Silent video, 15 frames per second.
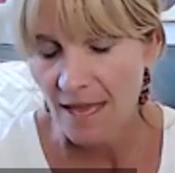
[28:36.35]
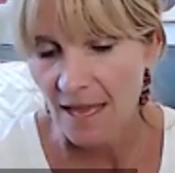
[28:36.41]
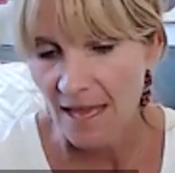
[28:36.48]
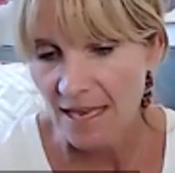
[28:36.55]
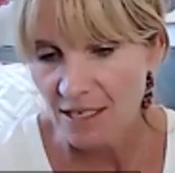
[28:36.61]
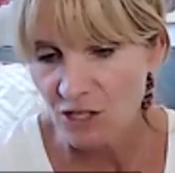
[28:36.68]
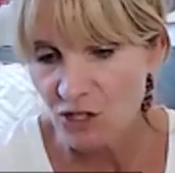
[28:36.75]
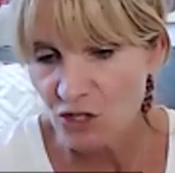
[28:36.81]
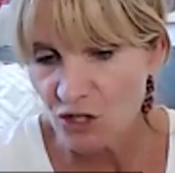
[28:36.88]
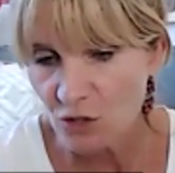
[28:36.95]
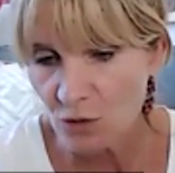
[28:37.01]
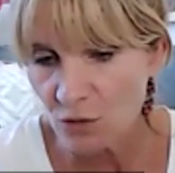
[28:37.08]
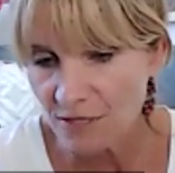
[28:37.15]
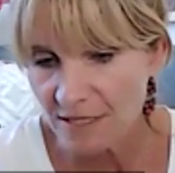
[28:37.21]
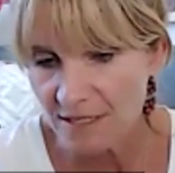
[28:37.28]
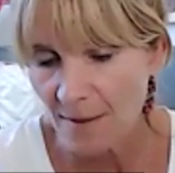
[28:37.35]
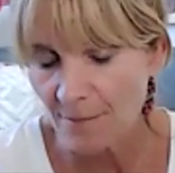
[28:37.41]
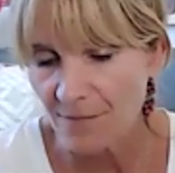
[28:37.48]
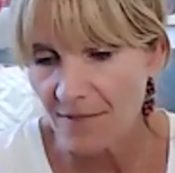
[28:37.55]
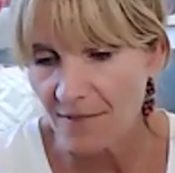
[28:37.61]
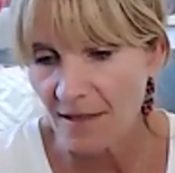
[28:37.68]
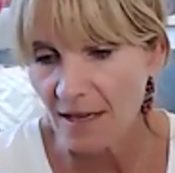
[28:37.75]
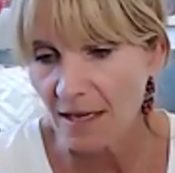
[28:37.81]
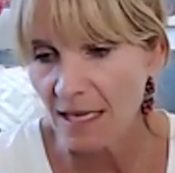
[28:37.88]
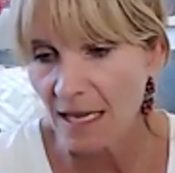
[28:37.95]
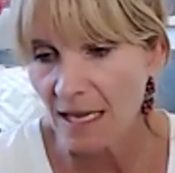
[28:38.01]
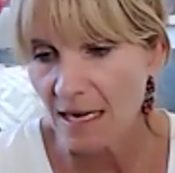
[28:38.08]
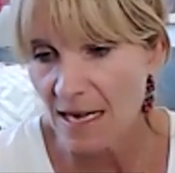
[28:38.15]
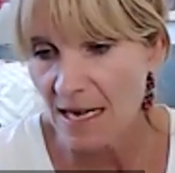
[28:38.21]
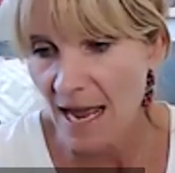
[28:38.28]
and do something
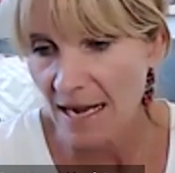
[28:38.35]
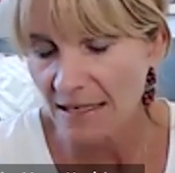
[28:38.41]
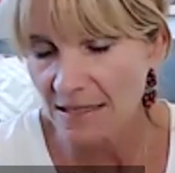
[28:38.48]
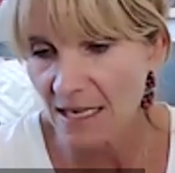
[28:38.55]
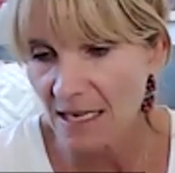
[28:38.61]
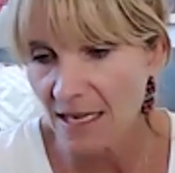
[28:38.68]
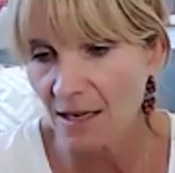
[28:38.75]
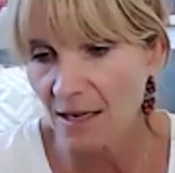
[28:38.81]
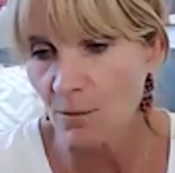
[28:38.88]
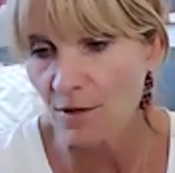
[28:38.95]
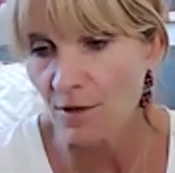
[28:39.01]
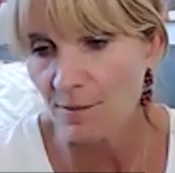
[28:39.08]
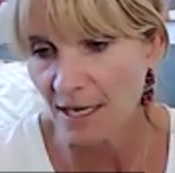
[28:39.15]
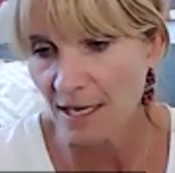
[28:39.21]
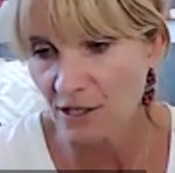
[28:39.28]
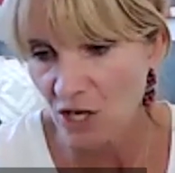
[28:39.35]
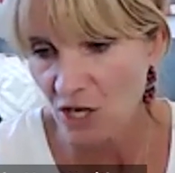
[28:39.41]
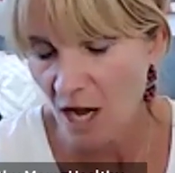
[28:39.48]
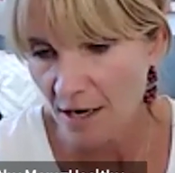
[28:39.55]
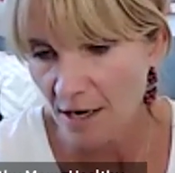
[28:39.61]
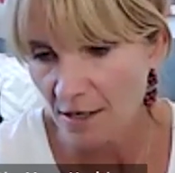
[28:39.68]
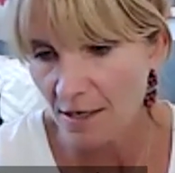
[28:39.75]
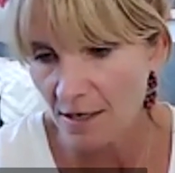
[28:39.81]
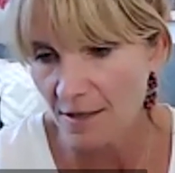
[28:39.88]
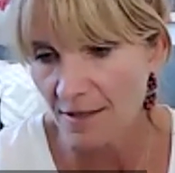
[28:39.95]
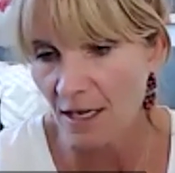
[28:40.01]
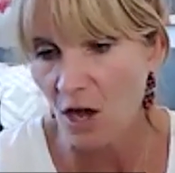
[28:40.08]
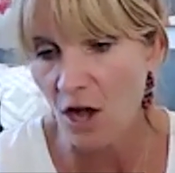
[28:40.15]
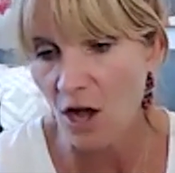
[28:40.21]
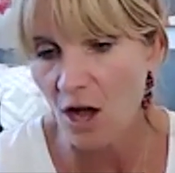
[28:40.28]
connecting with my daughter
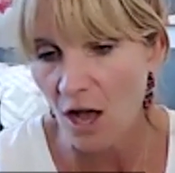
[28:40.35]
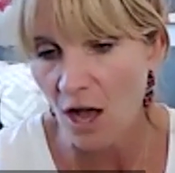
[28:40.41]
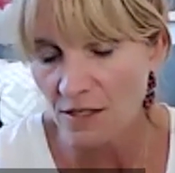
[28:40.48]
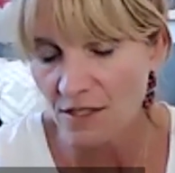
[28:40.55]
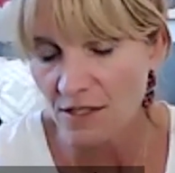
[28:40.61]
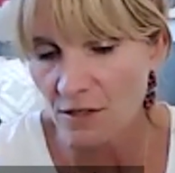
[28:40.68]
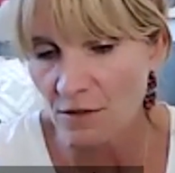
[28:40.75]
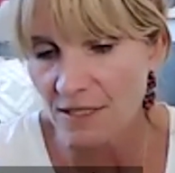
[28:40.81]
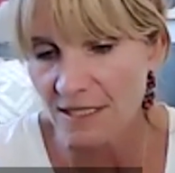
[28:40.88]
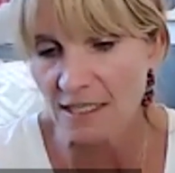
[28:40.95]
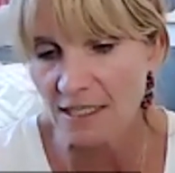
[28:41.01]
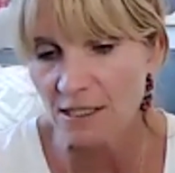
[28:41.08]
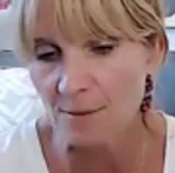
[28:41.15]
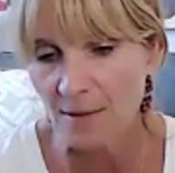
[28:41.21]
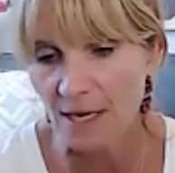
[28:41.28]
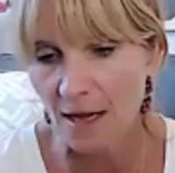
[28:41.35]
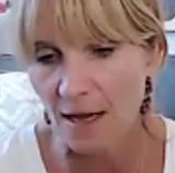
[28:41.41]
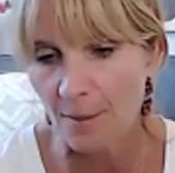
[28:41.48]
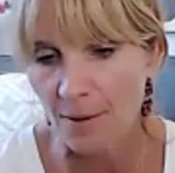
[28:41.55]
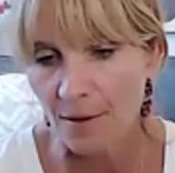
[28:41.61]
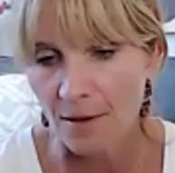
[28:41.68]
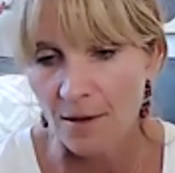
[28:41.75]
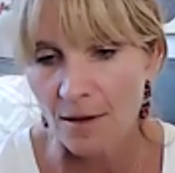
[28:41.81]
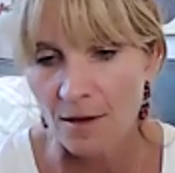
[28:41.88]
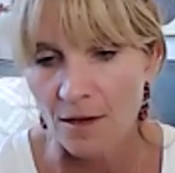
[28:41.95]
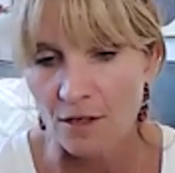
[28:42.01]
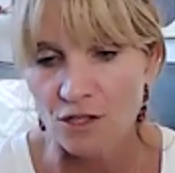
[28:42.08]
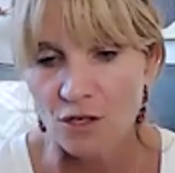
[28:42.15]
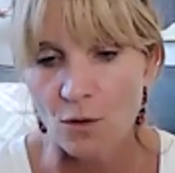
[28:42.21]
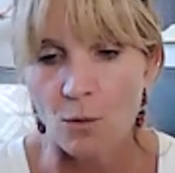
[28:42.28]
that also sets me up
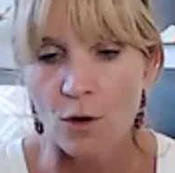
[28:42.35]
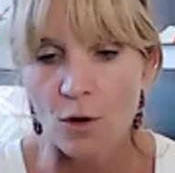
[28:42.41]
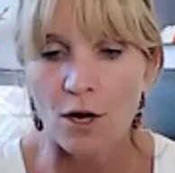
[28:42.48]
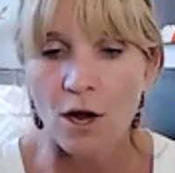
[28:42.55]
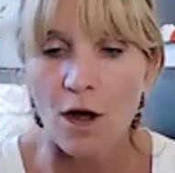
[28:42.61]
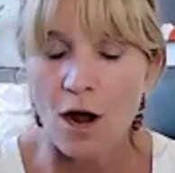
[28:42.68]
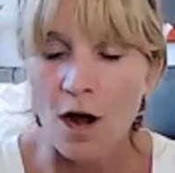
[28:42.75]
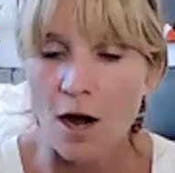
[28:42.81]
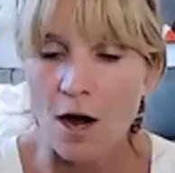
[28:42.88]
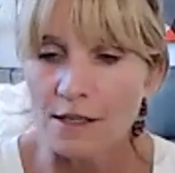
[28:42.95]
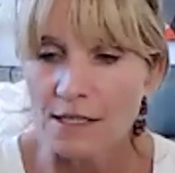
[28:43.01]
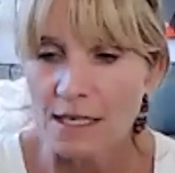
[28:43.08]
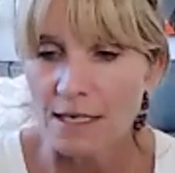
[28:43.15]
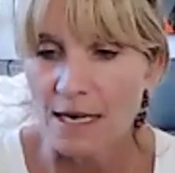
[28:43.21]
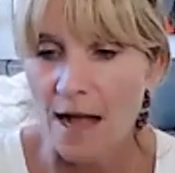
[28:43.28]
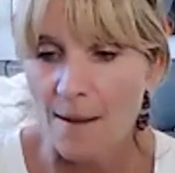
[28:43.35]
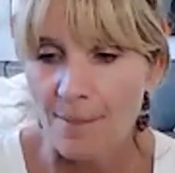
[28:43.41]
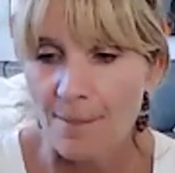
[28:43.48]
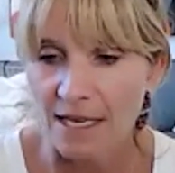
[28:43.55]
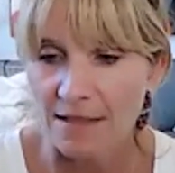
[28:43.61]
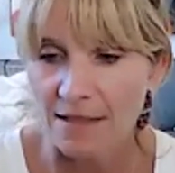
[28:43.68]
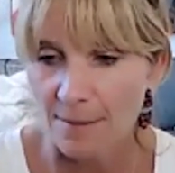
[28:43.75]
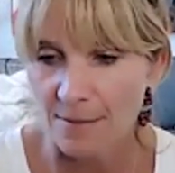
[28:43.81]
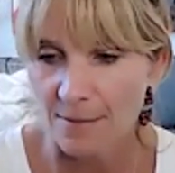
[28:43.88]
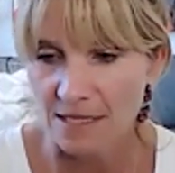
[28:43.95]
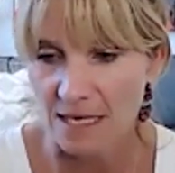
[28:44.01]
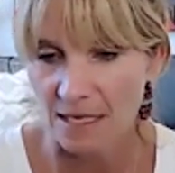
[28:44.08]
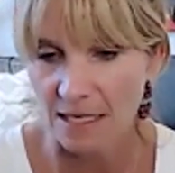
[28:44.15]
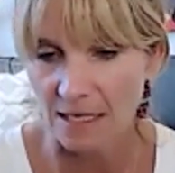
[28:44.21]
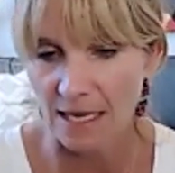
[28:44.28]
to work hard to not make that
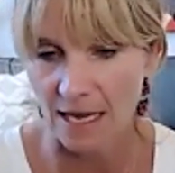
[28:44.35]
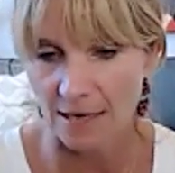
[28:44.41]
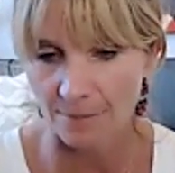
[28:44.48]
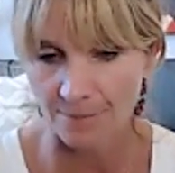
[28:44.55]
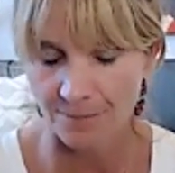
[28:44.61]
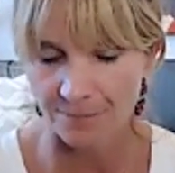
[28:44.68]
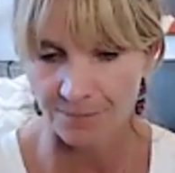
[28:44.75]
mistake again.